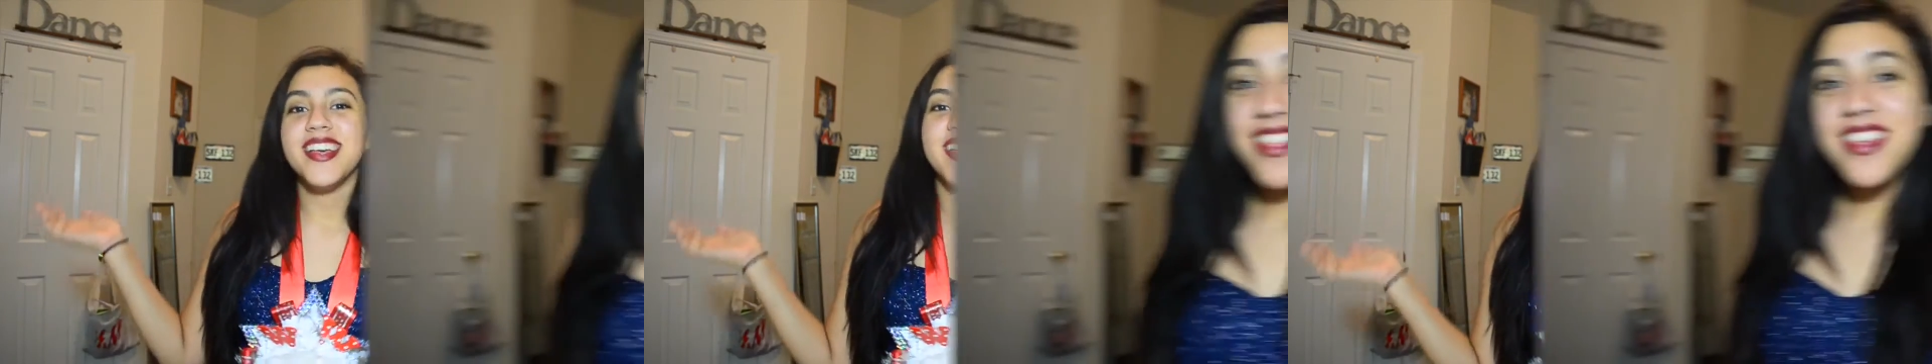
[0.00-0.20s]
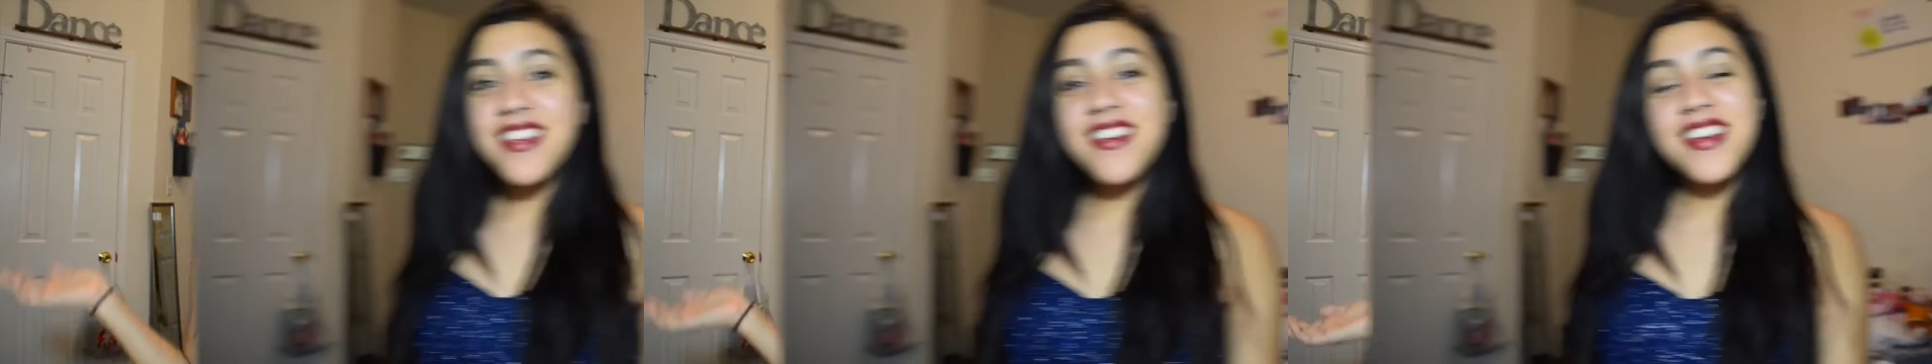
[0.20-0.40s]

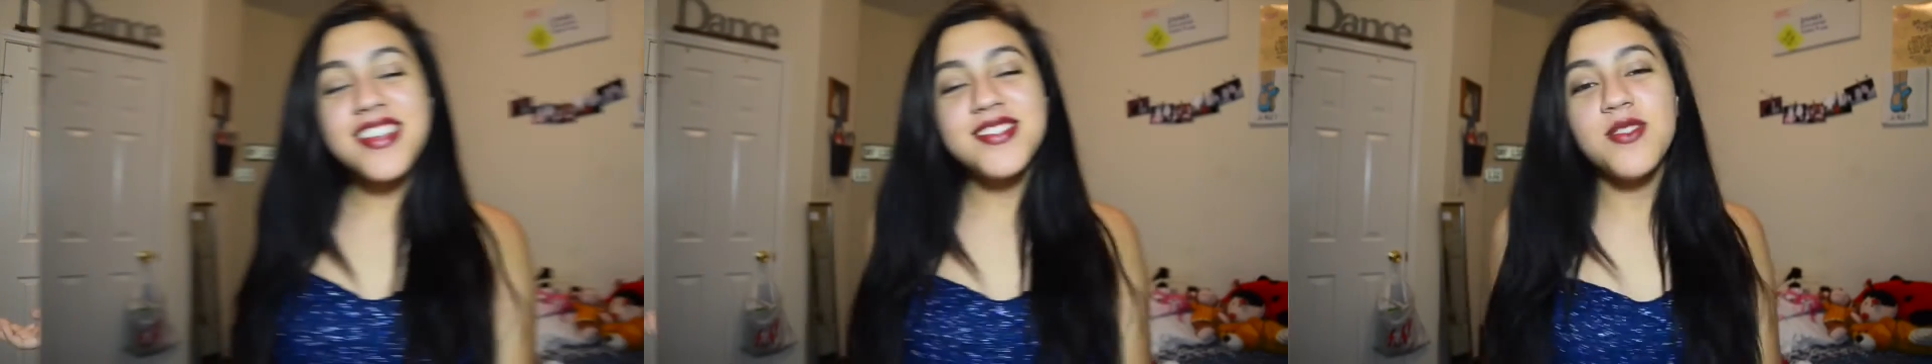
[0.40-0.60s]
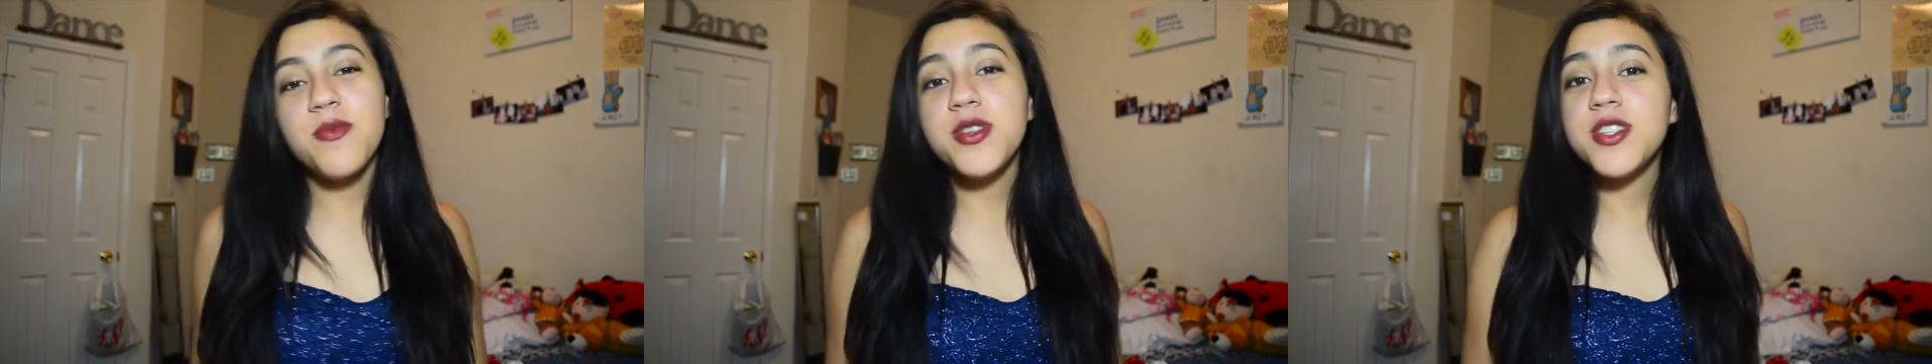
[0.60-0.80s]
Thank you
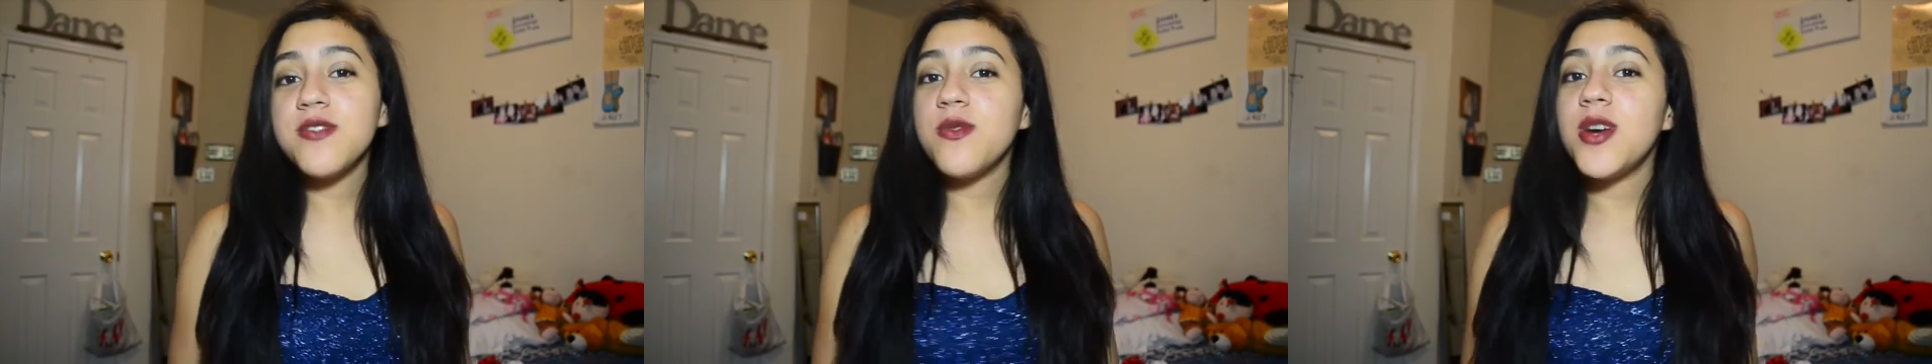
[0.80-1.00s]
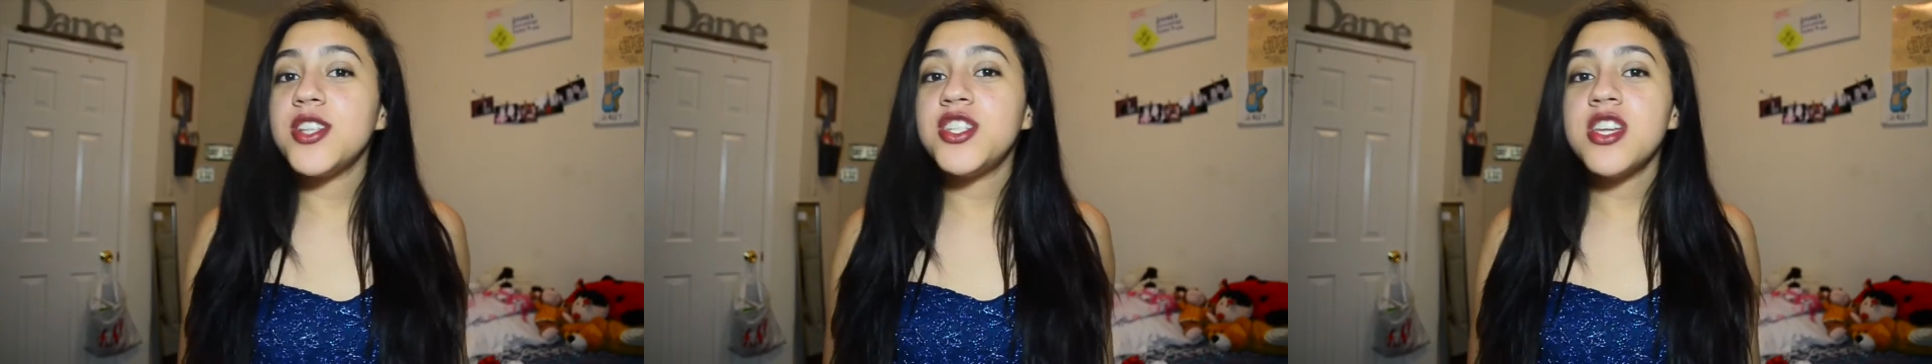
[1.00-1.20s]
guys so much
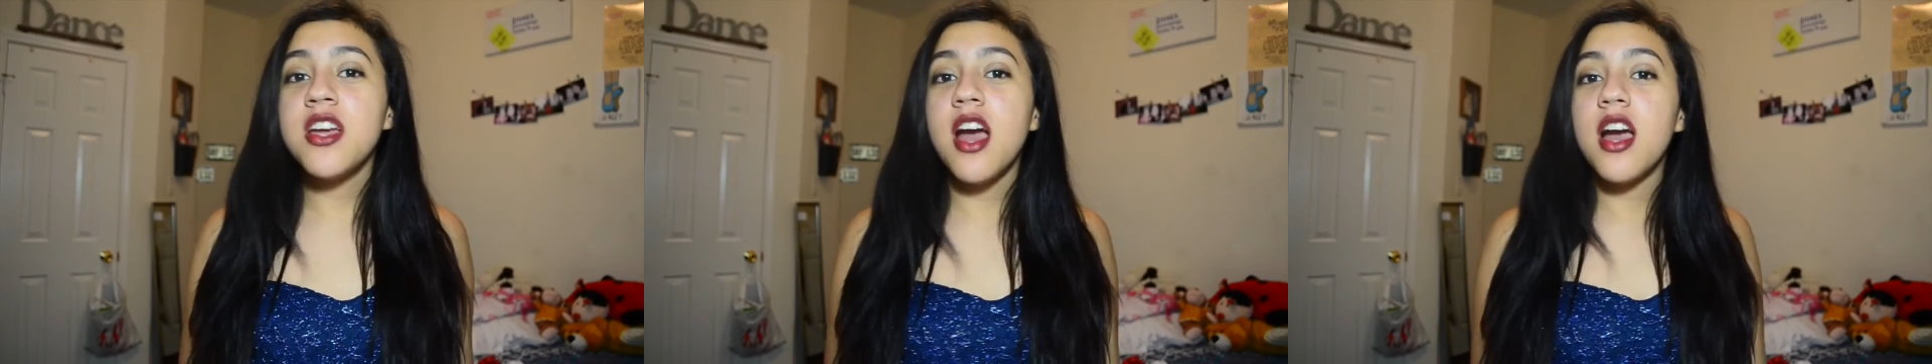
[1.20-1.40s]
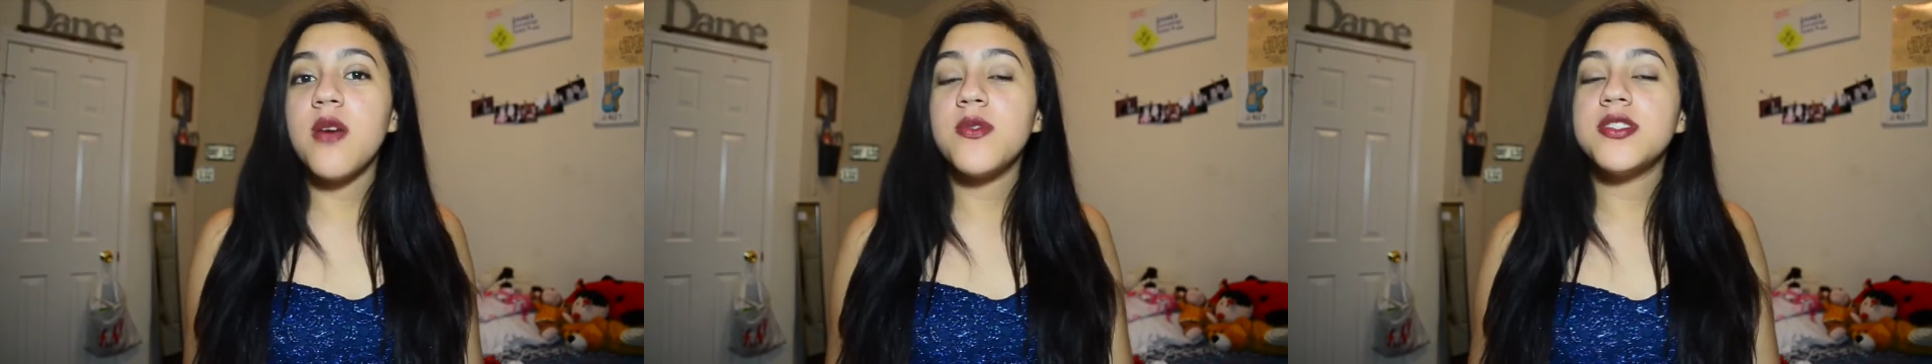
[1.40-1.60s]
for watching.
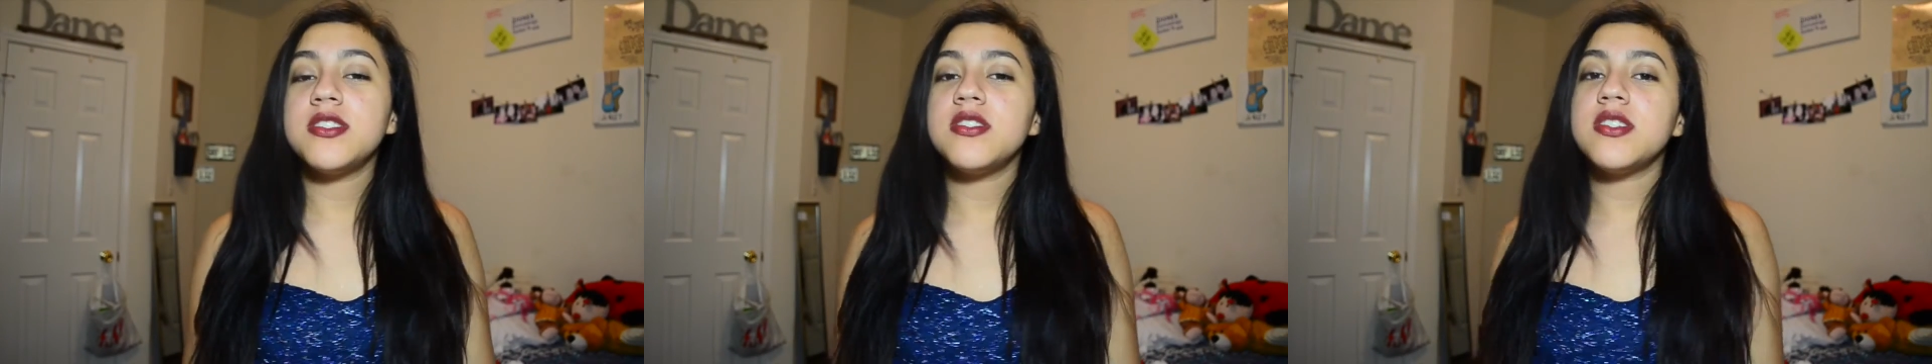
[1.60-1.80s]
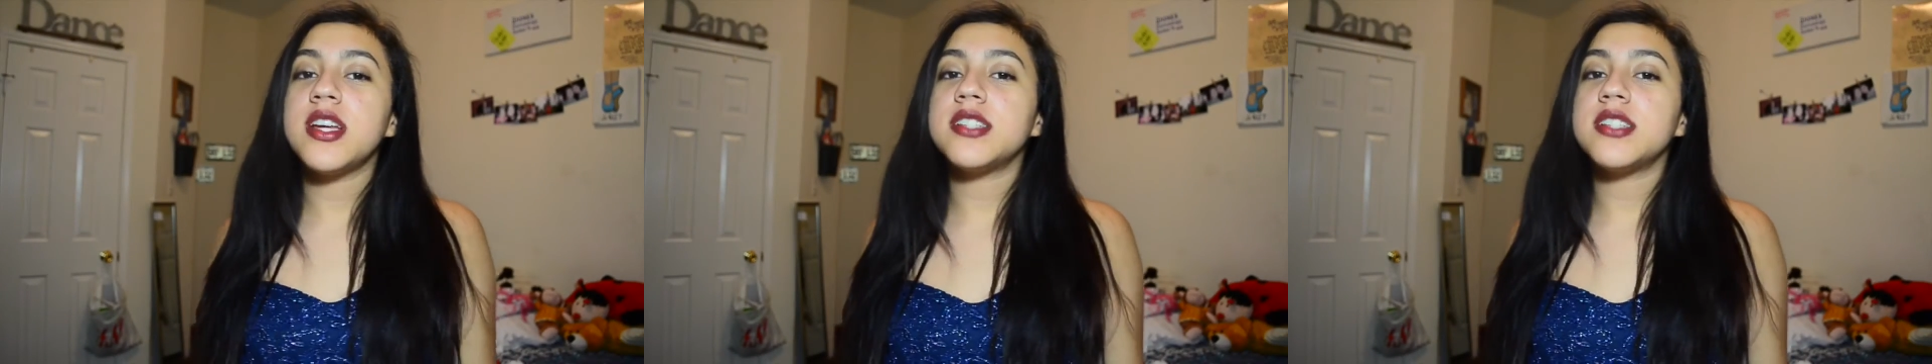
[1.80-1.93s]
I will see you